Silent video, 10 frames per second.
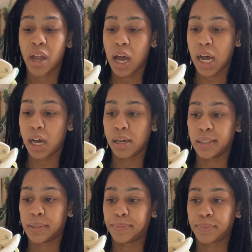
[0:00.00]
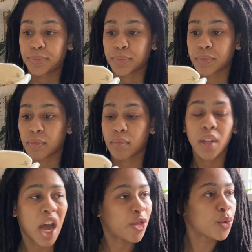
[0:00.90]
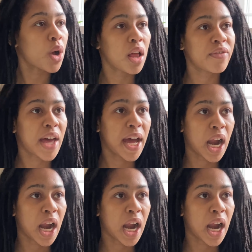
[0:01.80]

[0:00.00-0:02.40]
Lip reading: I threw all of that